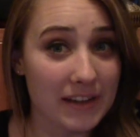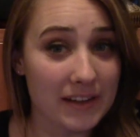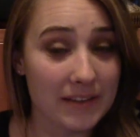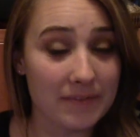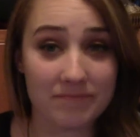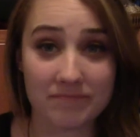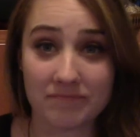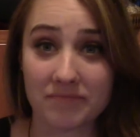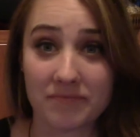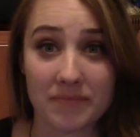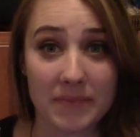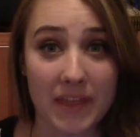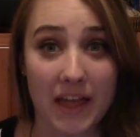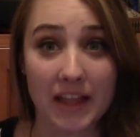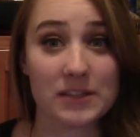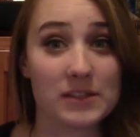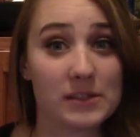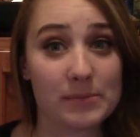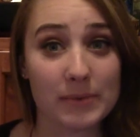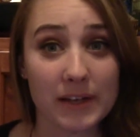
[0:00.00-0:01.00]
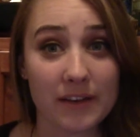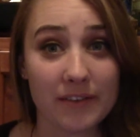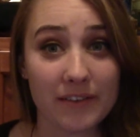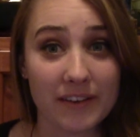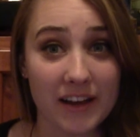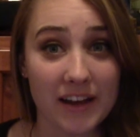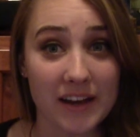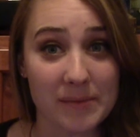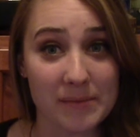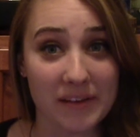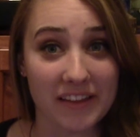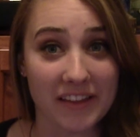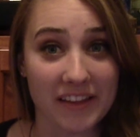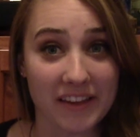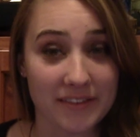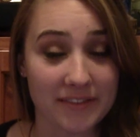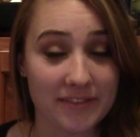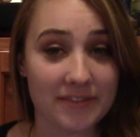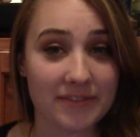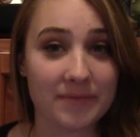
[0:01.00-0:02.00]
it. That's what's been going on in my
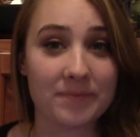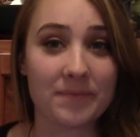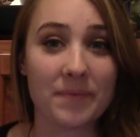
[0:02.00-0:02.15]
life.